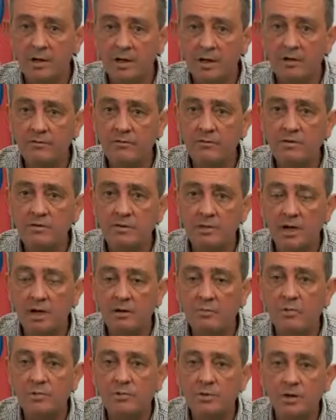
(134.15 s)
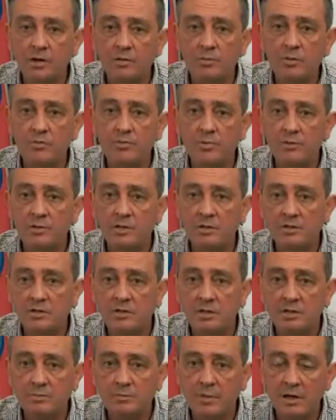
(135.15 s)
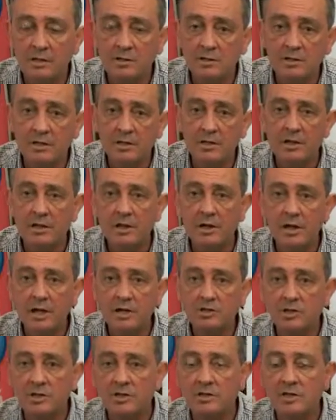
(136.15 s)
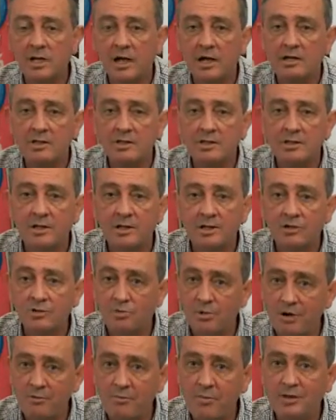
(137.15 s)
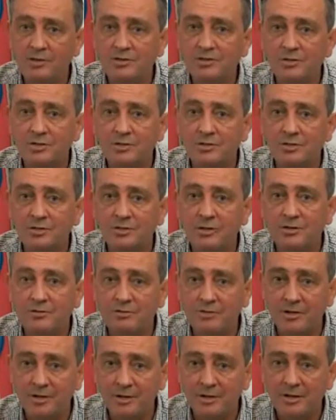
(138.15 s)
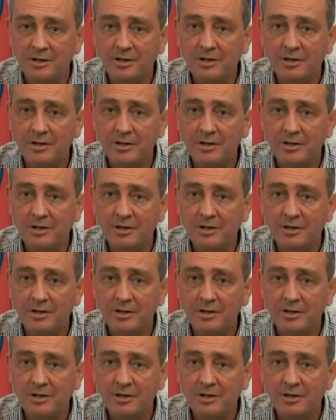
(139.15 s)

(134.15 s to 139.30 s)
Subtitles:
If you say a building can be built in 6 months and it actually takes 12 months to deliver it,